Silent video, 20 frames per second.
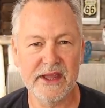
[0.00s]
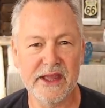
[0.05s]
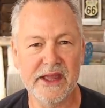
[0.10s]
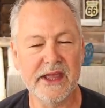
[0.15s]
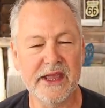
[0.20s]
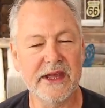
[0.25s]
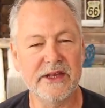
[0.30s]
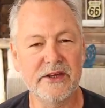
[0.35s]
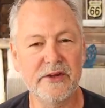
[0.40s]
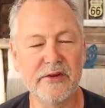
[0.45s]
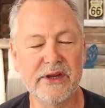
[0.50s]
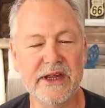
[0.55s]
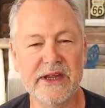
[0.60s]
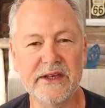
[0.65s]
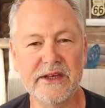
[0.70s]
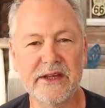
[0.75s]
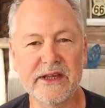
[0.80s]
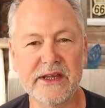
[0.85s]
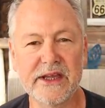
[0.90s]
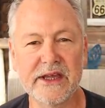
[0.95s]
and you
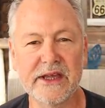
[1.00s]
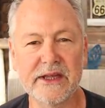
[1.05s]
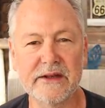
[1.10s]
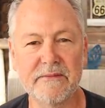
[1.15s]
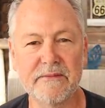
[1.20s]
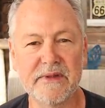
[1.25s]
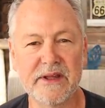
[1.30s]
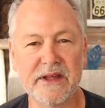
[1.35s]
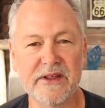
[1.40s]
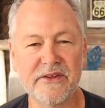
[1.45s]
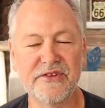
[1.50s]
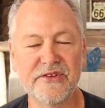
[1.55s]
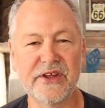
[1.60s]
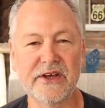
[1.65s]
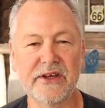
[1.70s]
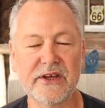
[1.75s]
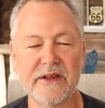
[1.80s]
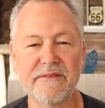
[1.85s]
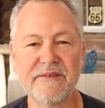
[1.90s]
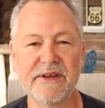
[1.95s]
need to get
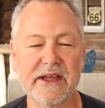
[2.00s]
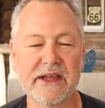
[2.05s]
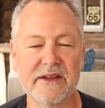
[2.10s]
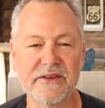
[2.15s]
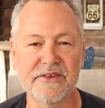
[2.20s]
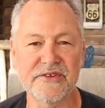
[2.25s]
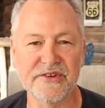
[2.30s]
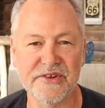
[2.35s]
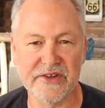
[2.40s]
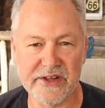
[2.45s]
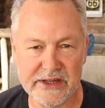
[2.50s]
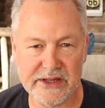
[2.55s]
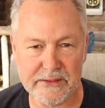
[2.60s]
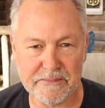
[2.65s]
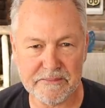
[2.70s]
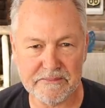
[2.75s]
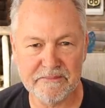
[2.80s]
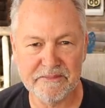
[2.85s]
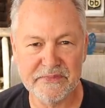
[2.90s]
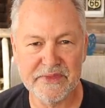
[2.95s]
significant
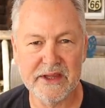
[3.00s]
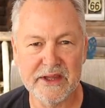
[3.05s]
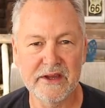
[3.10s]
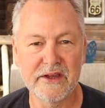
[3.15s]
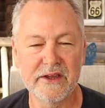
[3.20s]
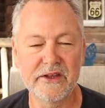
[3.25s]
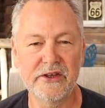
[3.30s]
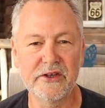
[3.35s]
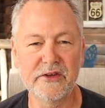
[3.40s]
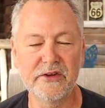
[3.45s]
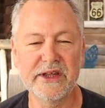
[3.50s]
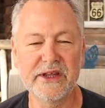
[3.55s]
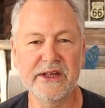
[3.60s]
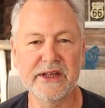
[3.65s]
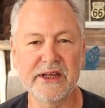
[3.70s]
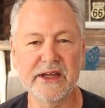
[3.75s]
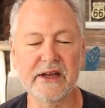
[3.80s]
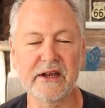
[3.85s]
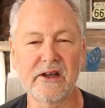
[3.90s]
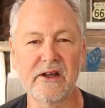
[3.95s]
sleep, you
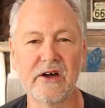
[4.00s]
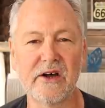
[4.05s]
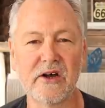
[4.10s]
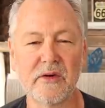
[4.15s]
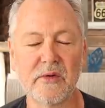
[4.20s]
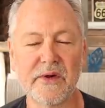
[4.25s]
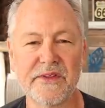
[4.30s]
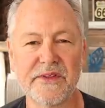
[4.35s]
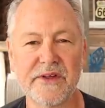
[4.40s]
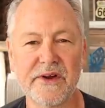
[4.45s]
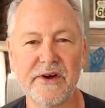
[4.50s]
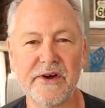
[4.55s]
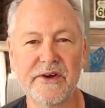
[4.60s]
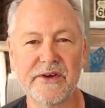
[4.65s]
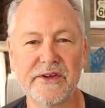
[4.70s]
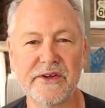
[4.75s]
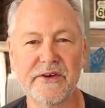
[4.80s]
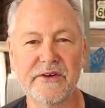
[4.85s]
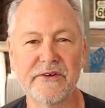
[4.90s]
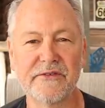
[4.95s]
need to get along with
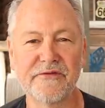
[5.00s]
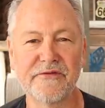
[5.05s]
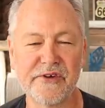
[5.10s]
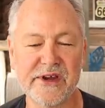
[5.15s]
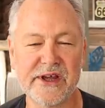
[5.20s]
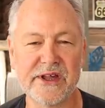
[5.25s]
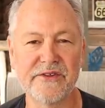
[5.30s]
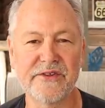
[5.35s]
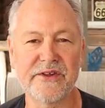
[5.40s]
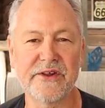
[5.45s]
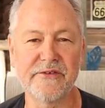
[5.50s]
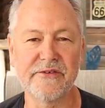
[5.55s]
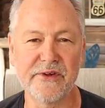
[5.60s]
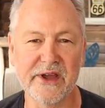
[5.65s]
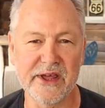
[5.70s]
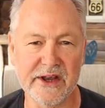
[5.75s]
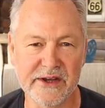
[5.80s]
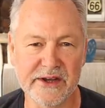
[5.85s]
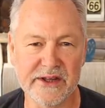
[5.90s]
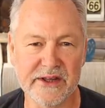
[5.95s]
all your friends and
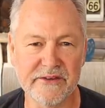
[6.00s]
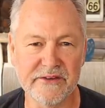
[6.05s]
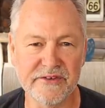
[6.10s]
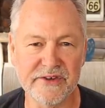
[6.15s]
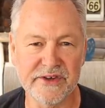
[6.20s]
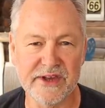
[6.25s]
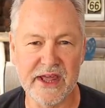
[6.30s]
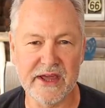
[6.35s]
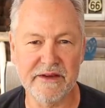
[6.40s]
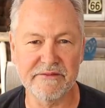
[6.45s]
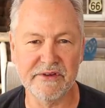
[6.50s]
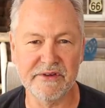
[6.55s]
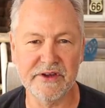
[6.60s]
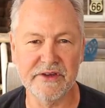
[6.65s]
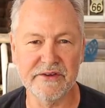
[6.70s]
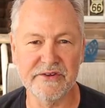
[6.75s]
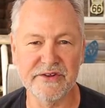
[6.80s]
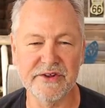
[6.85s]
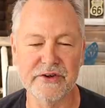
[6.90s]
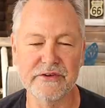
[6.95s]
relatives and have
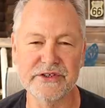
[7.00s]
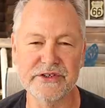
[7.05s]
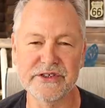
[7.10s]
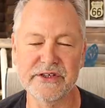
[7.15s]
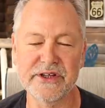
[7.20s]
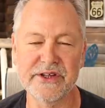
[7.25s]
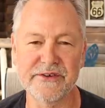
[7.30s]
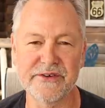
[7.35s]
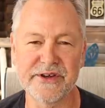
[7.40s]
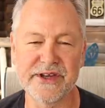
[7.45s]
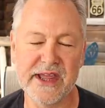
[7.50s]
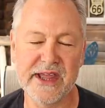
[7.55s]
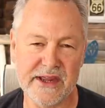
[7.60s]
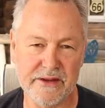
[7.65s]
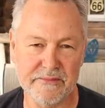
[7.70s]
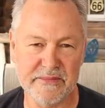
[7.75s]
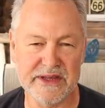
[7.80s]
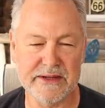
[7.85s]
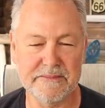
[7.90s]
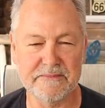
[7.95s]
good social
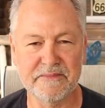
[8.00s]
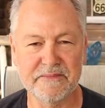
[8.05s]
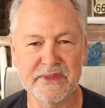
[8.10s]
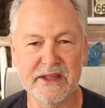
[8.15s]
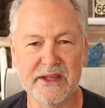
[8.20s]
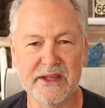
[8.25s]
entertainment,